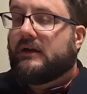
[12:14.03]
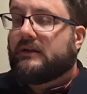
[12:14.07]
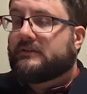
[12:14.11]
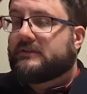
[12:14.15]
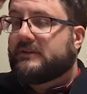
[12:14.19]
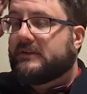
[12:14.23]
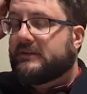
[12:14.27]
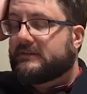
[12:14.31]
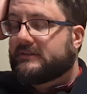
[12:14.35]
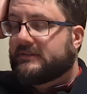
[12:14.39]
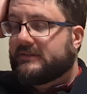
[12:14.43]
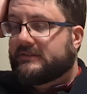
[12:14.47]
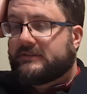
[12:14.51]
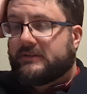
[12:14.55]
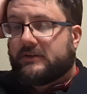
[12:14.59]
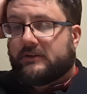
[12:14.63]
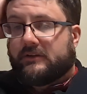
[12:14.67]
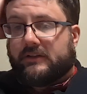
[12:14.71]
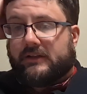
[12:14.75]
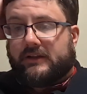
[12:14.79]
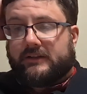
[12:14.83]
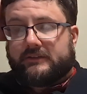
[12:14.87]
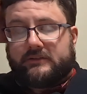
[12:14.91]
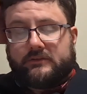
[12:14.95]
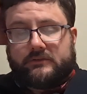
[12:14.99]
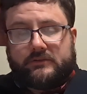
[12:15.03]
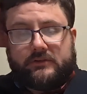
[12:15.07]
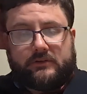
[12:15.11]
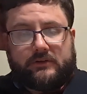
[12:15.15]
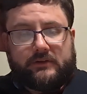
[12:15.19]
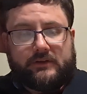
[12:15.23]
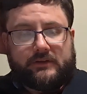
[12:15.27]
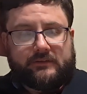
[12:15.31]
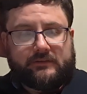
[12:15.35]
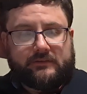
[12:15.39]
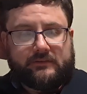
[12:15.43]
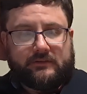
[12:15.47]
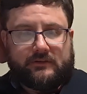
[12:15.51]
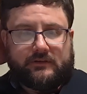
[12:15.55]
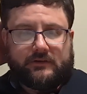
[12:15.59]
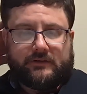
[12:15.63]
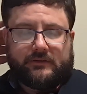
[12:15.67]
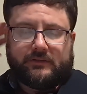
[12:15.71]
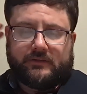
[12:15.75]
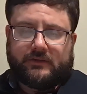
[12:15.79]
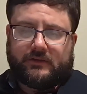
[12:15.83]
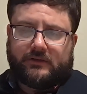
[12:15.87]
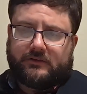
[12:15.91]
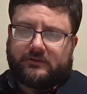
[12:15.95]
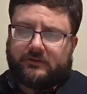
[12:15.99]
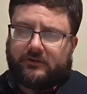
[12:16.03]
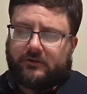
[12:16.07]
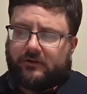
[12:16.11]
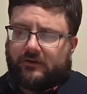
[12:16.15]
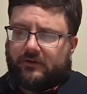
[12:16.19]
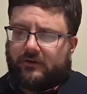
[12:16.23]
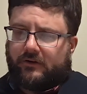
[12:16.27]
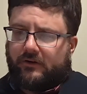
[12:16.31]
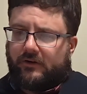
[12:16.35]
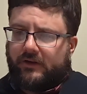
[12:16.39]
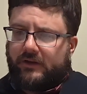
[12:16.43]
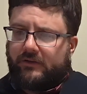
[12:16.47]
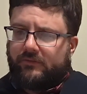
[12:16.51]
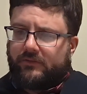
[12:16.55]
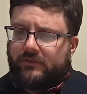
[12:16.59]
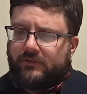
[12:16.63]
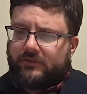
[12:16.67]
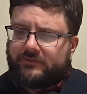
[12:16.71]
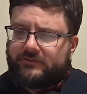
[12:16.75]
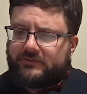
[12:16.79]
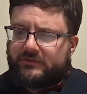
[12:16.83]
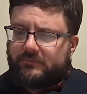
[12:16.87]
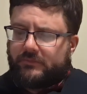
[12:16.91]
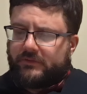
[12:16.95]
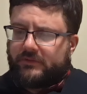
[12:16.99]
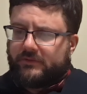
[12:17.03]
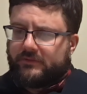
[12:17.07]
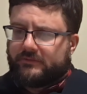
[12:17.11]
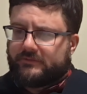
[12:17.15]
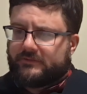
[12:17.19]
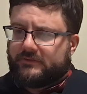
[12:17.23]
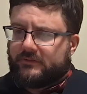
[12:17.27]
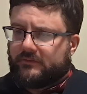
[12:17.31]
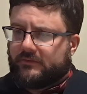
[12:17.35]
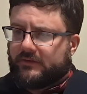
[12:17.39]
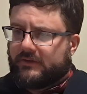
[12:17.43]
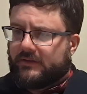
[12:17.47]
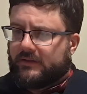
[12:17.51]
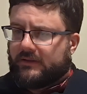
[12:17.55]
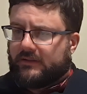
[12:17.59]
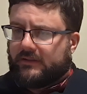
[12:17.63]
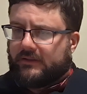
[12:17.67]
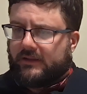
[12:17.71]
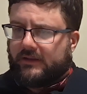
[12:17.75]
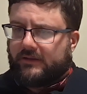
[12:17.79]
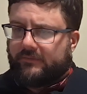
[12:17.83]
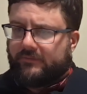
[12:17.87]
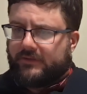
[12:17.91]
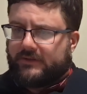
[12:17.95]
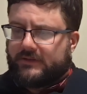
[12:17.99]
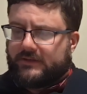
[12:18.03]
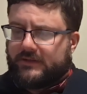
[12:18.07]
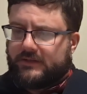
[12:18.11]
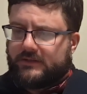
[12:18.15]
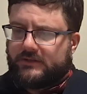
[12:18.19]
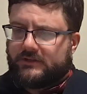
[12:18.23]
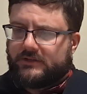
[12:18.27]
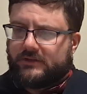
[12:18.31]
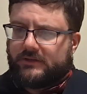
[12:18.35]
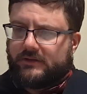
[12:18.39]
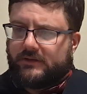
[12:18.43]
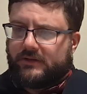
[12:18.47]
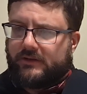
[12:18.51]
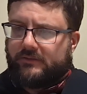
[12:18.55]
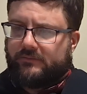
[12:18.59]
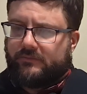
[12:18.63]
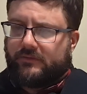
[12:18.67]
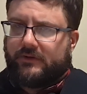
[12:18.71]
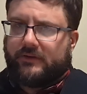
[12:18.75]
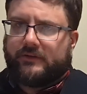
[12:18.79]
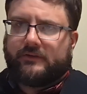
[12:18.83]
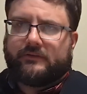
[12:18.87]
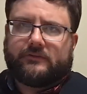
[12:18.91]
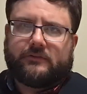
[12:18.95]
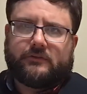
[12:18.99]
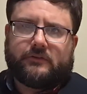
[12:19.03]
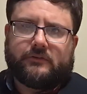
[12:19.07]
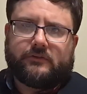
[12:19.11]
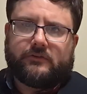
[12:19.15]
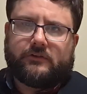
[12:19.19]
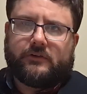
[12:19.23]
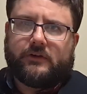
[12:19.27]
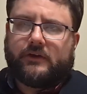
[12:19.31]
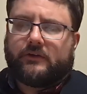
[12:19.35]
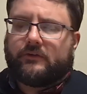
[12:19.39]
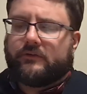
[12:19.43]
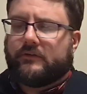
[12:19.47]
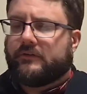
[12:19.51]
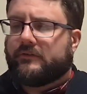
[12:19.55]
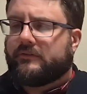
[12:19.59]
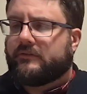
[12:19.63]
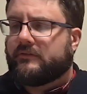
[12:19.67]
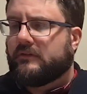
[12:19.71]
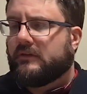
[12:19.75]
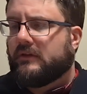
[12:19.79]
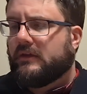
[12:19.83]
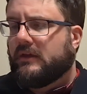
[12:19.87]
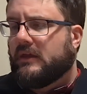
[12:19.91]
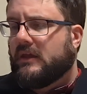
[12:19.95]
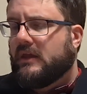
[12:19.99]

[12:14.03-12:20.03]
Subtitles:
Just as there are lots of tunings on the guitar, even though some of those don't get a lot of attention in certain genres.